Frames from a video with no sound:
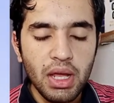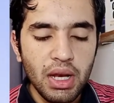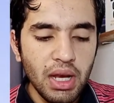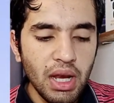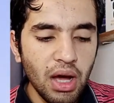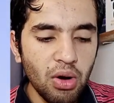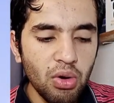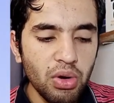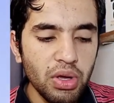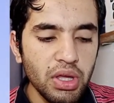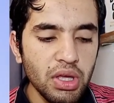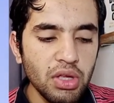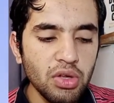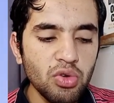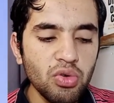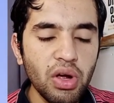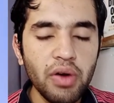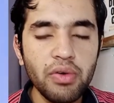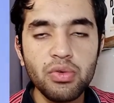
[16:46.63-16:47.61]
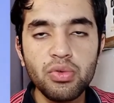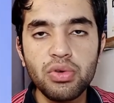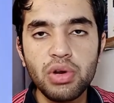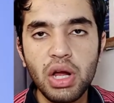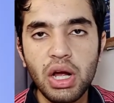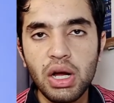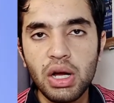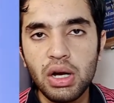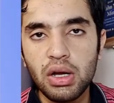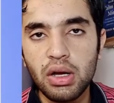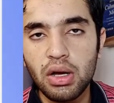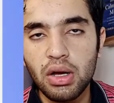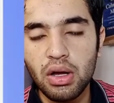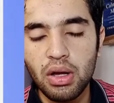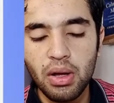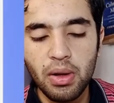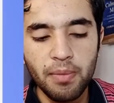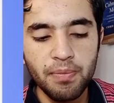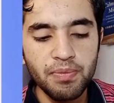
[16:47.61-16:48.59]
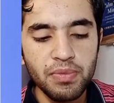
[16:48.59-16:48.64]
now here you have to drag
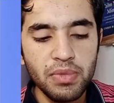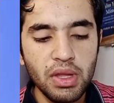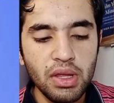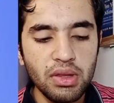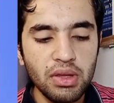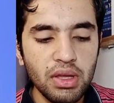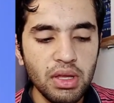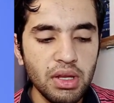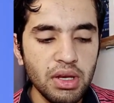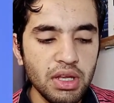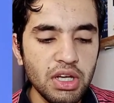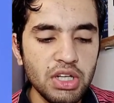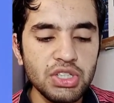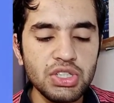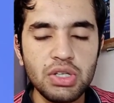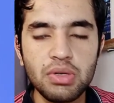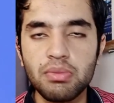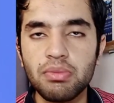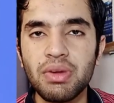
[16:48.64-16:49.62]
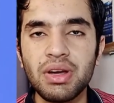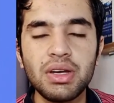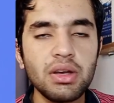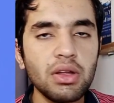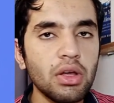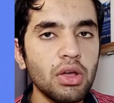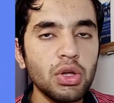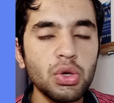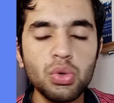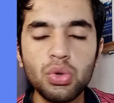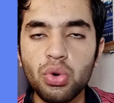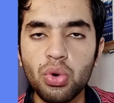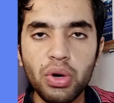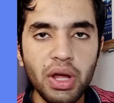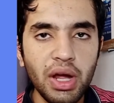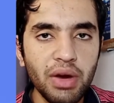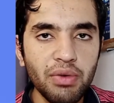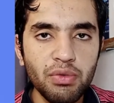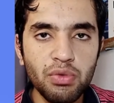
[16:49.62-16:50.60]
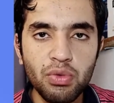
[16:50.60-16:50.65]
the reaction, but you
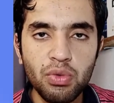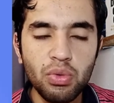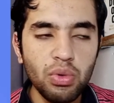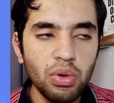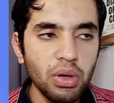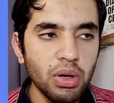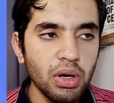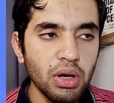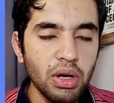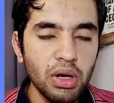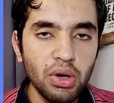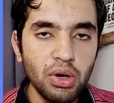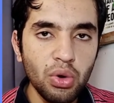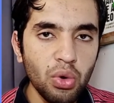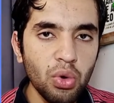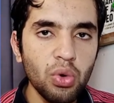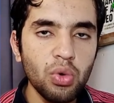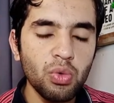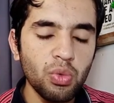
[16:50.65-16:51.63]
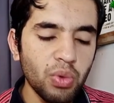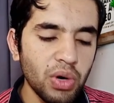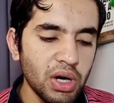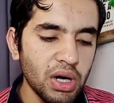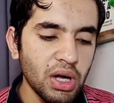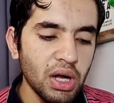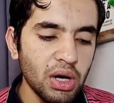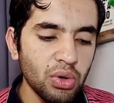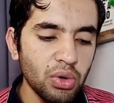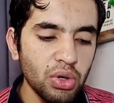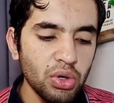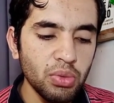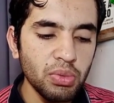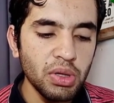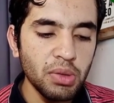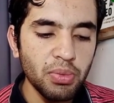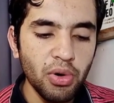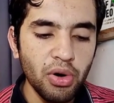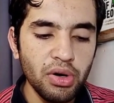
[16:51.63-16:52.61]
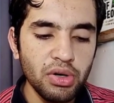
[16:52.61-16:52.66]
don't have to know what are going to be
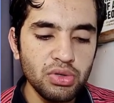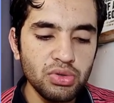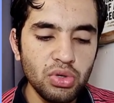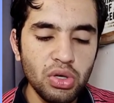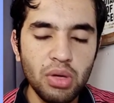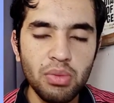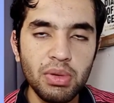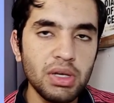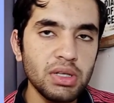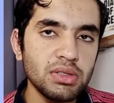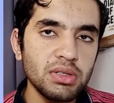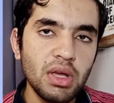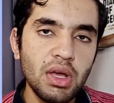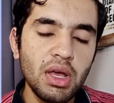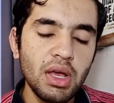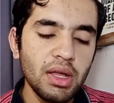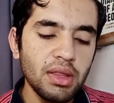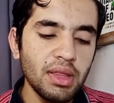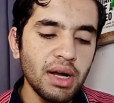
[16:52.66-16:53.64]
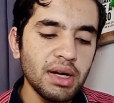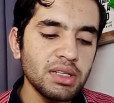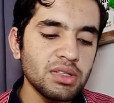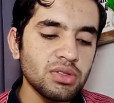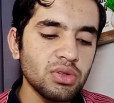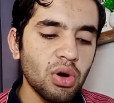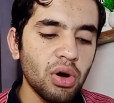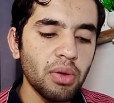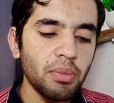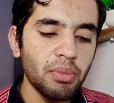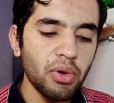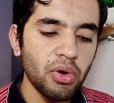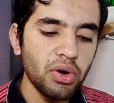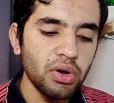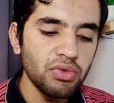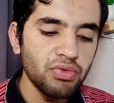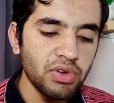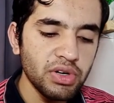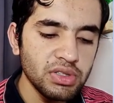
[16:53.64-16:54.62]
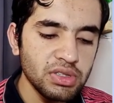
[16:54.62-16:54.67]
the products. okay, because that is not
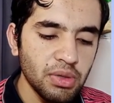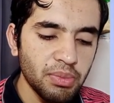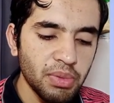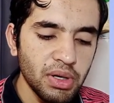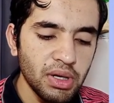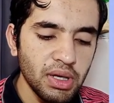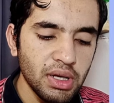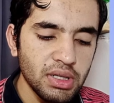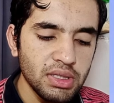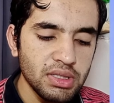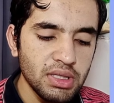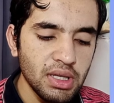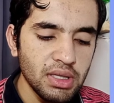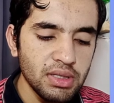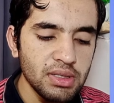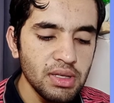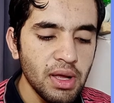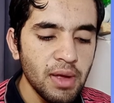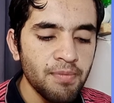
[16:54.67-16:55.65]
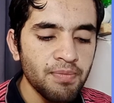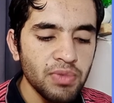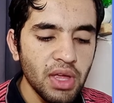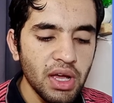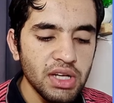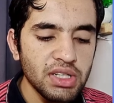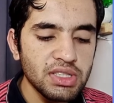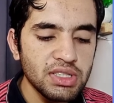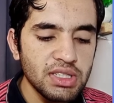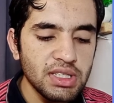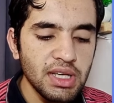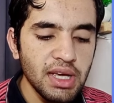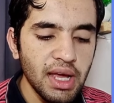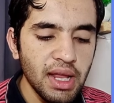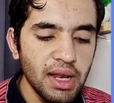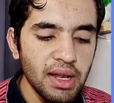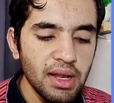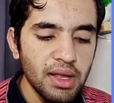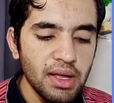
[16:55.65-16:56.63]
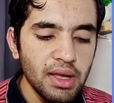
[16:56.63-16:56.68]
important. For example, it says
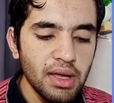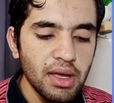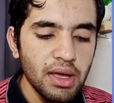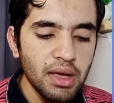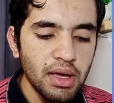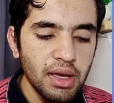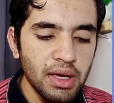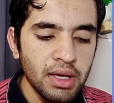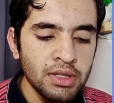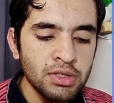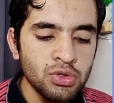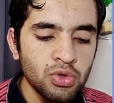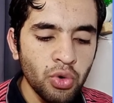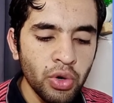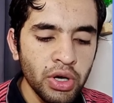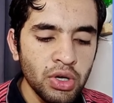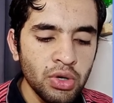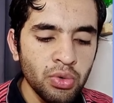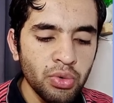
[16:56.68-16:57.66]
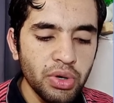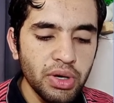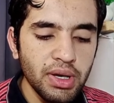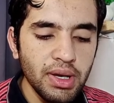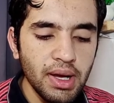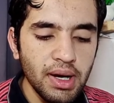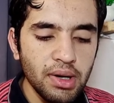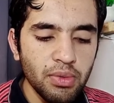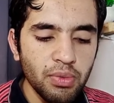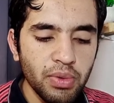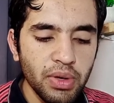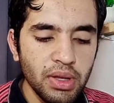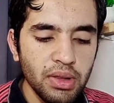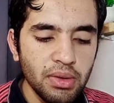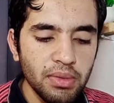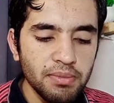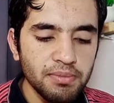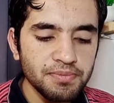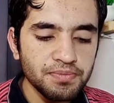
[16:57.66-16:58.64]
HCl is going to react with